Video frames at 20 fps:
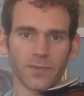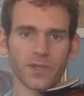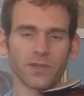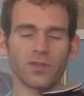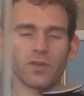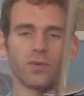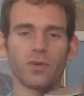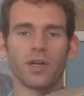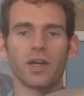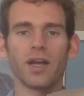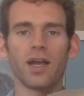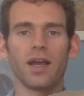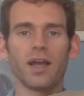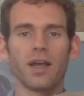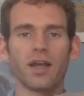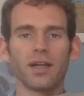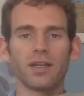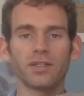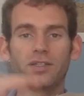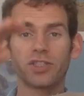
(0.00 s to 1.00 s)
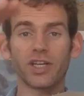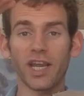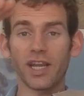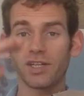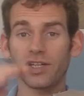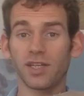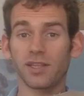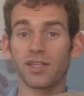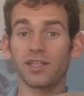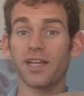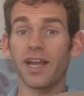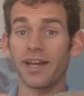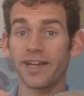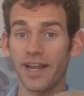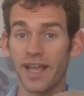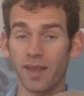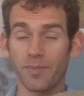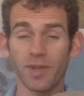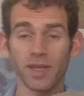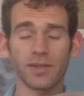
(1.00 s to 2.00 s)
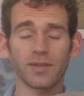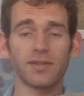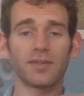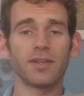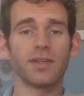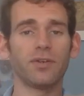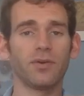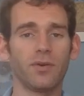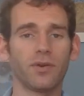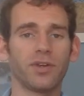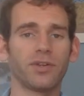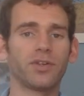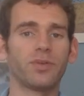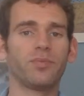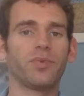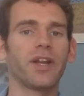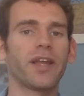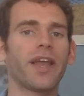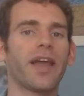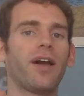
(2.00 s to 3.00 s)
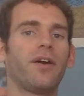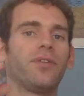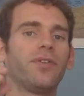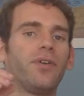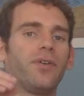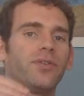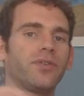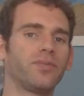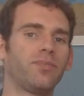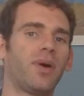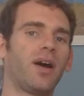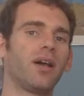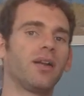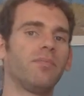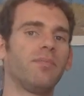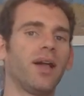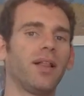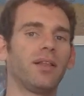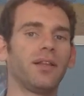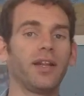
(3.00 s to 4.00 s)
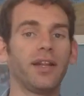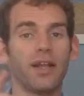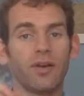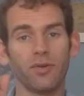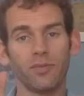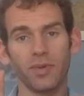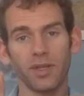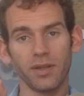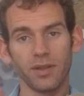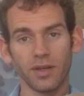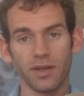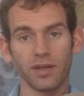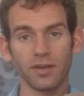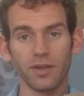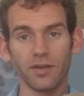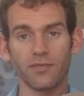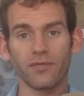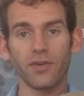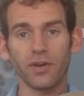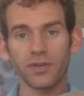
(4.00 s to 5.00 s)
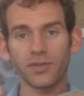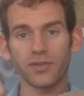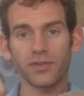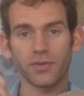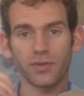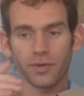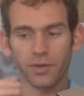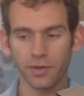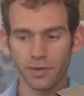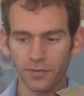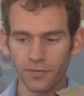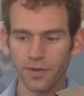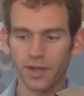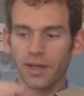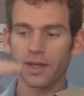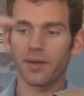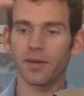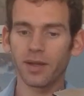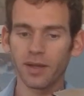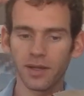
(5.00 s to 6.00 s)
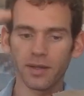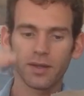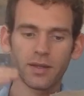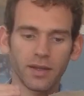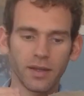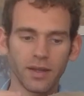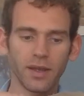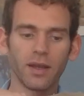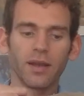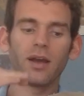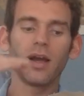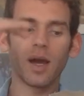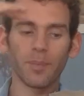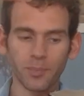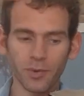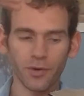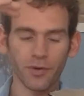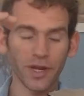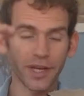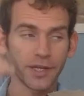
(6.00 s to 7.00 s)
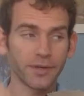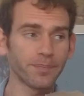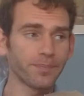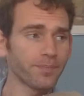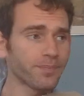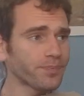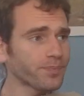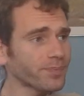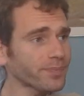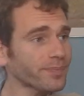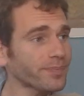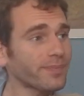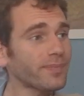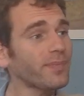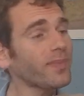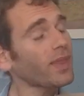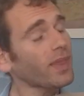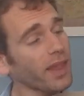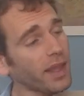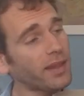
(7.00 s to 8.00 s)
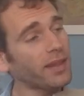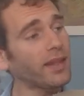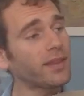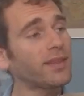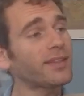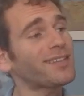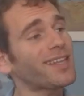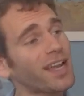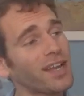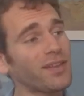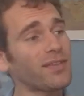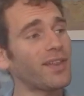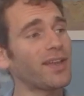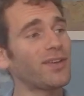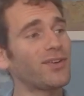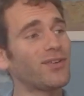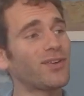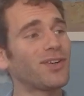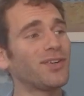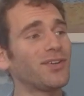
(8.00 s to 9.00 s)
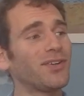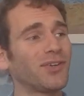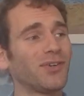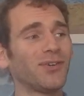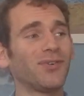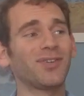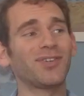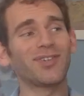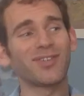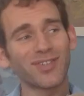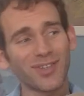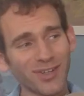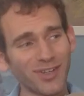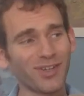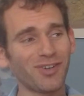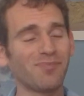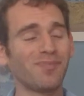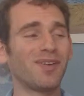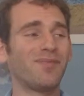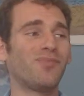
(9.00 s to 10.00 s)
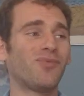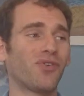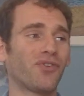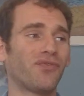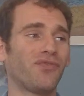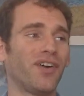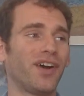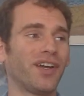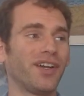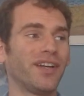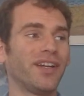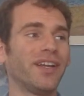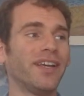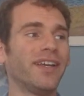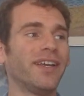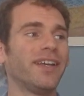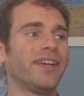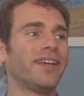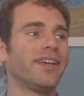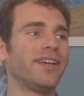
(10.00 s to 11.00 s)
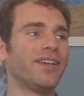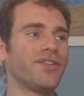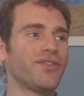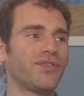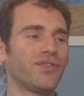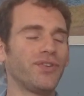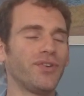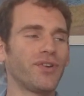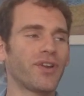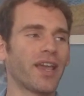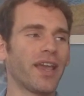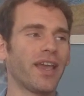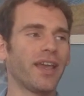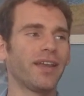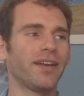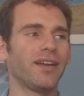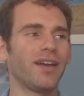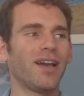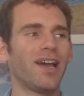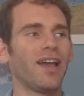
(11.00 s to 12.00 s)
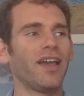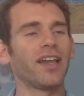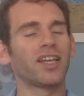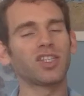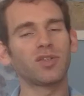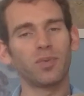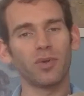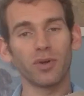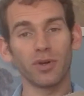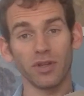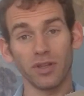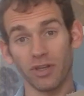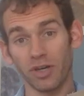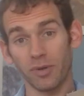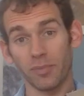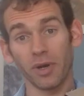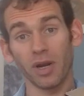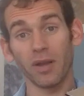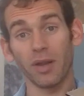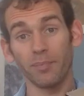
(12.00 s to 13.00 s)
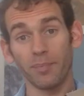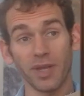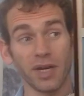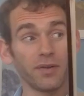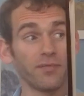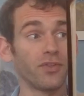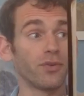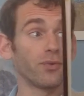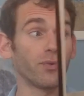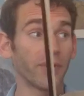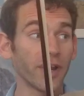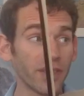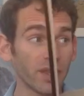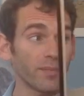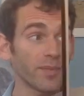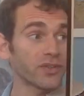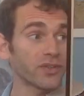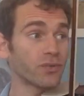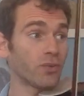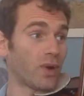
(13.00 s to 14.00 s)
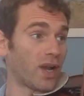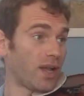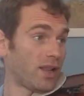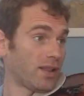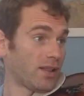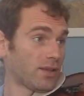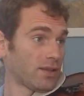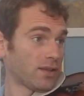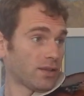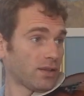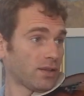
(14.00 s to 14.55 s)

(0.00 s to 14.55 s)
So we're changing the dynamics in order to bring out those bottom melody. That would be the first sort of upgrade. And then the second thing you can do, which is a little bit more fun, is you can explore a little bit of the rhythm as well.